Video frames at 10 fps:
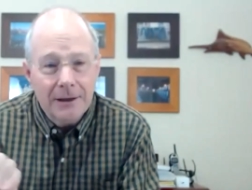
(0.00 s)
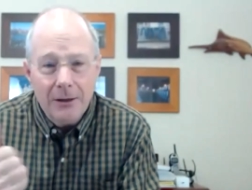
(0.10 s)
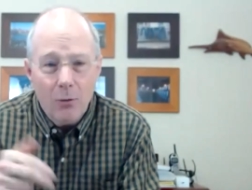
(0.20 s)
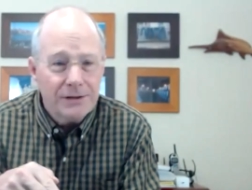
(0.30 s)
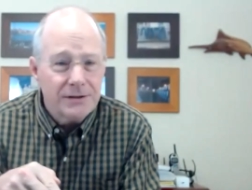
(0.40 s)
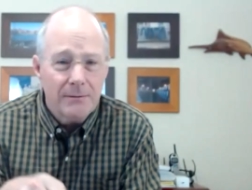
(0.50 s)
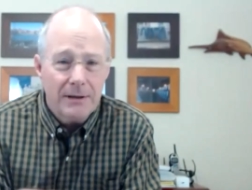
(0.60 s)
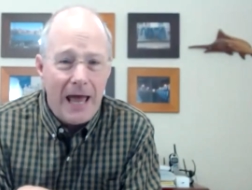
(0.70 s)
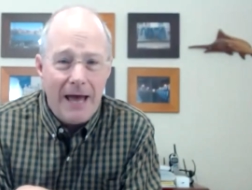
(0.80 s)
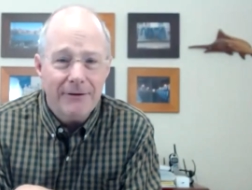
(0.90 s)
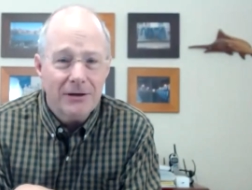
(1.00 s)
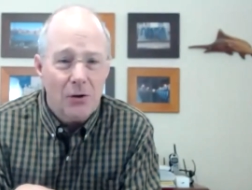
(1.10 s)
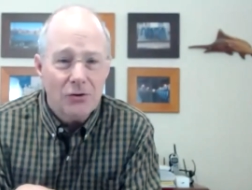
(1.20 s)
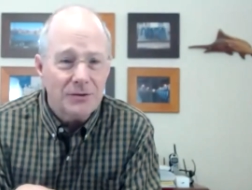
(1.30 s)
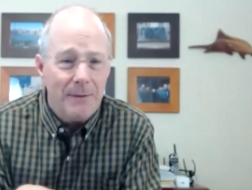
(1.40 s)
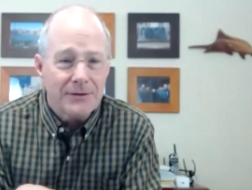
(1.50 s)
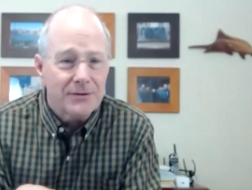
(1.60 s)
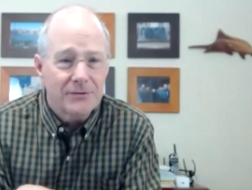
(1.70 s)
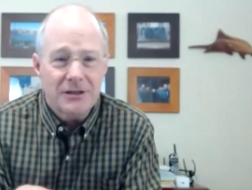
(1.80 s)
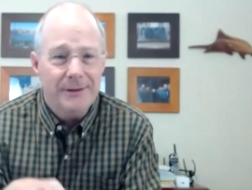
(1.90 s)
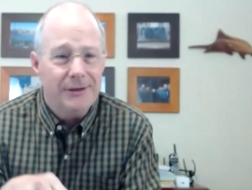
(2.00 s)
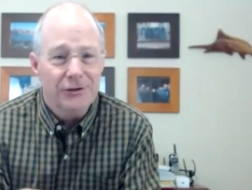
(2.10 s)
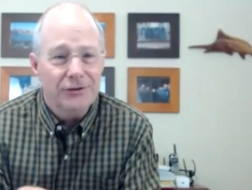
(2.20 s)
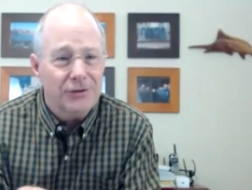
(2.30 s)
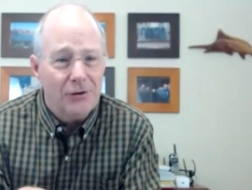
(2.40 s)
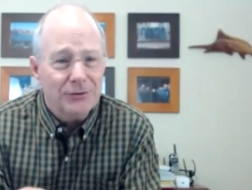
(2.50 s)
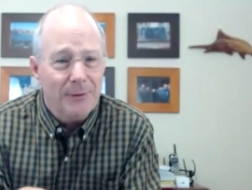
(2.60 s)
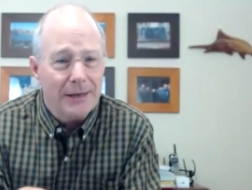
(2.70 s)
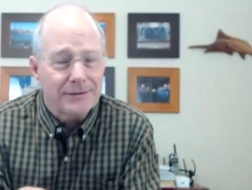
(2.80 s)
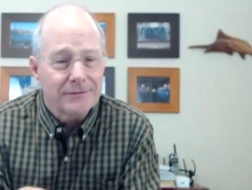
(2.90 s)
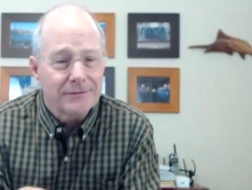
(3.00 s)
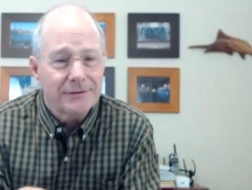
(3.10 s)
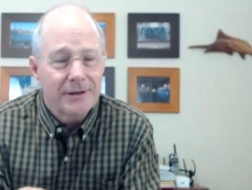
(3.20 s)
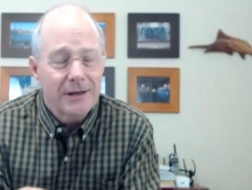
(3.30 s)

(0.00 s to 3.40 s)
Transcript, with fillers: It wasn't having Toastmasters to be good in Toastmasters.